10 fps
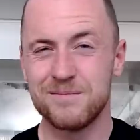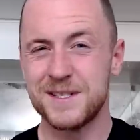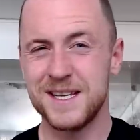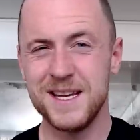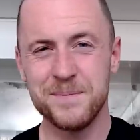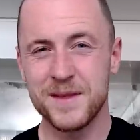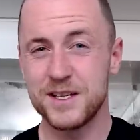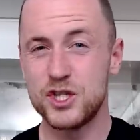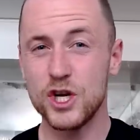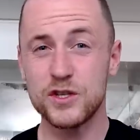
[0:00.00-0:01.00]
See,
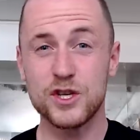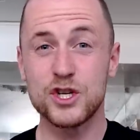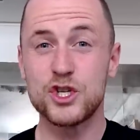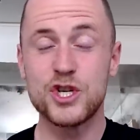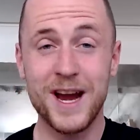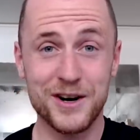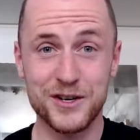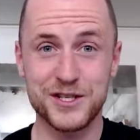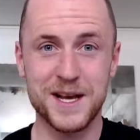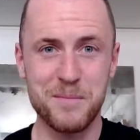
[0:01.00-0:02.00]
just share
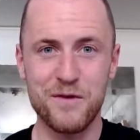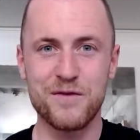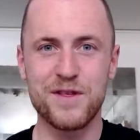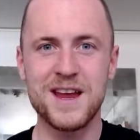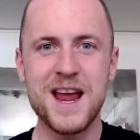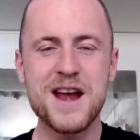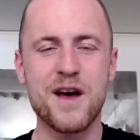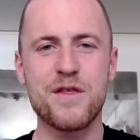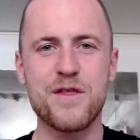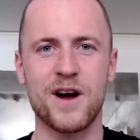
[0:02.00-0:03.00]
some of the inner
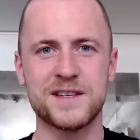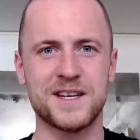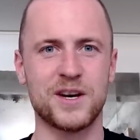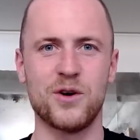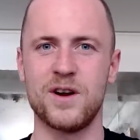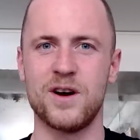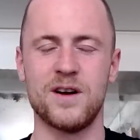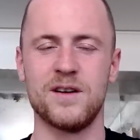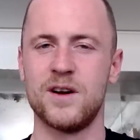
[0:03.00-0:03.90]
thoughts that are going on.